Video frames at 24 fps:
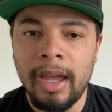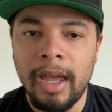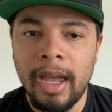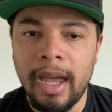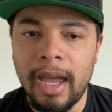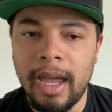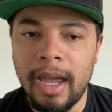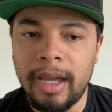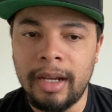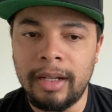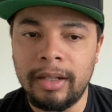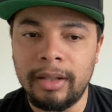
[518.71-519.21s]

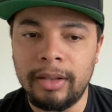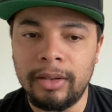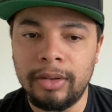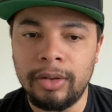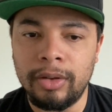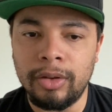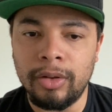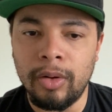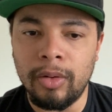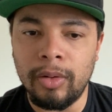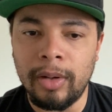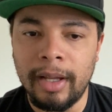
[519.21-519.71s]
And
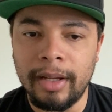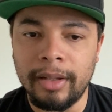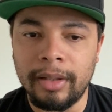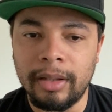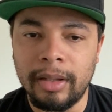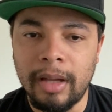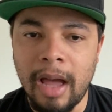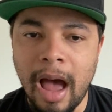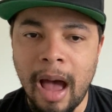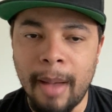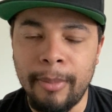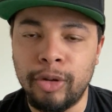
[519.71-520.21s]

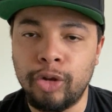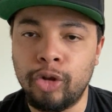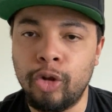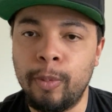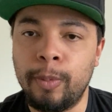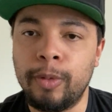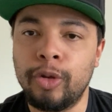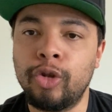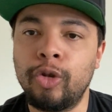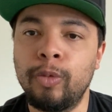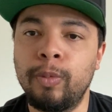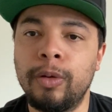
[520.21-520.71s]
I'm
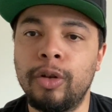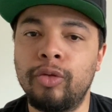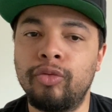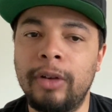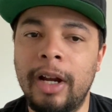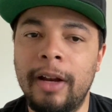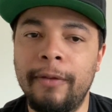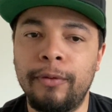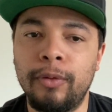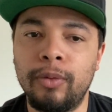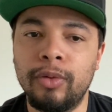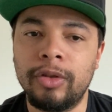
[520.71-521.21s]
super, super
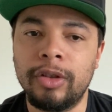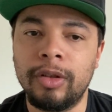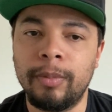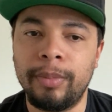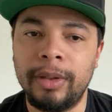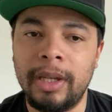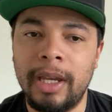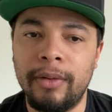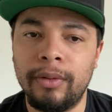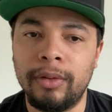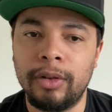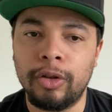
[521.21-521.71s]
grateful to
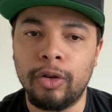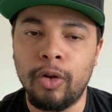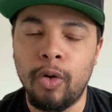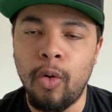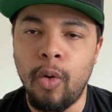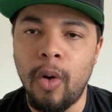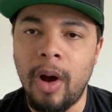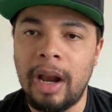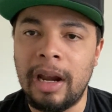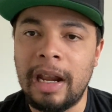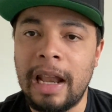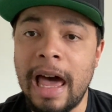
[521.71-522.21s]
be able to
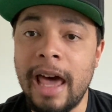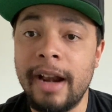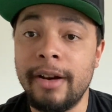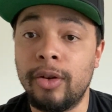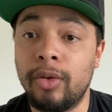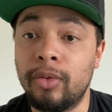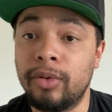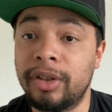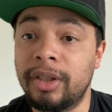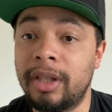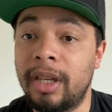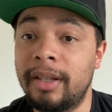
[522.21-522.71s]
call a lot of
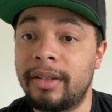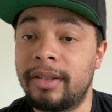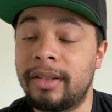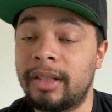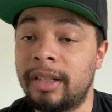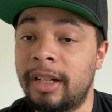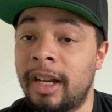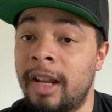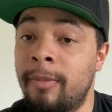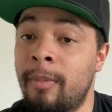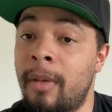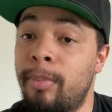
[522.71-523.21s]
those kids
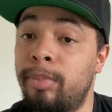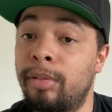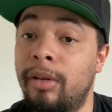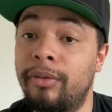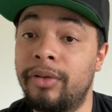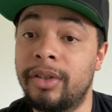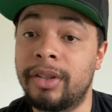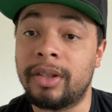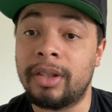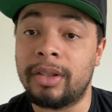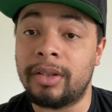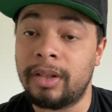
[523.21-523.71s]
today my
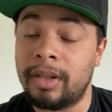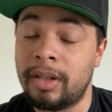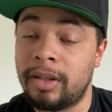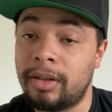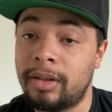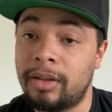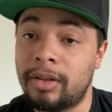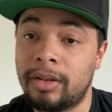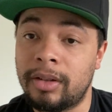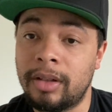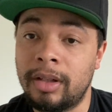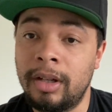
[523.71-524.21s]
brothers and
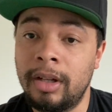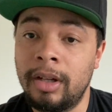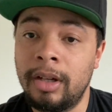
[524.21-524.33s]
sisters.